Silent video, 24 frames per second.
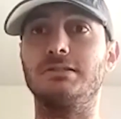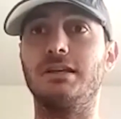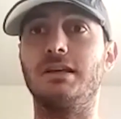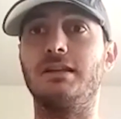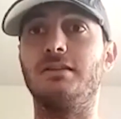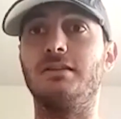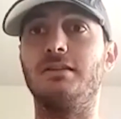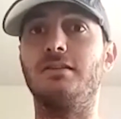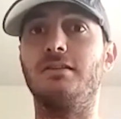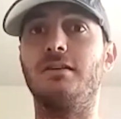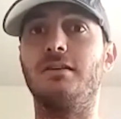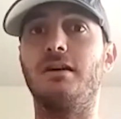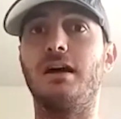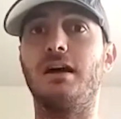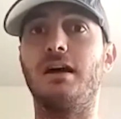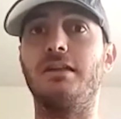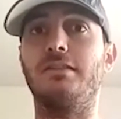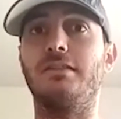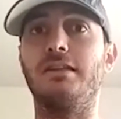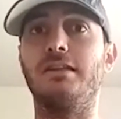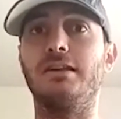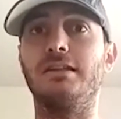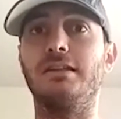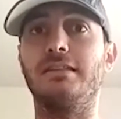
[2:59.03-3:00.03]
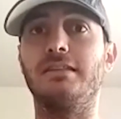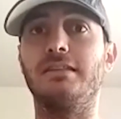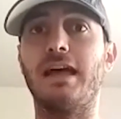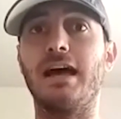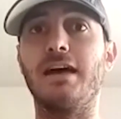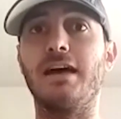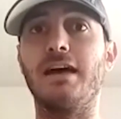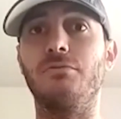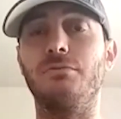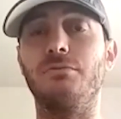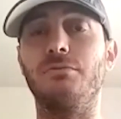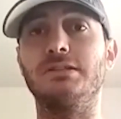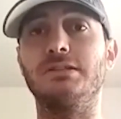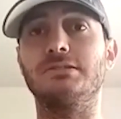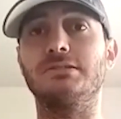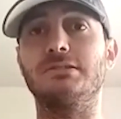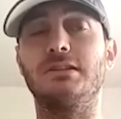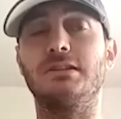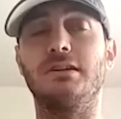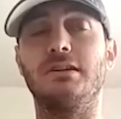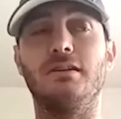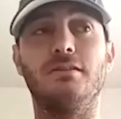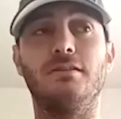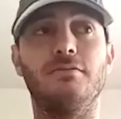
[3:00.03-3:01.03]
And I think that
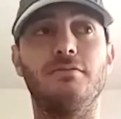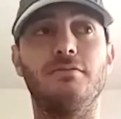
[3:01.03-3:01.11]
risk of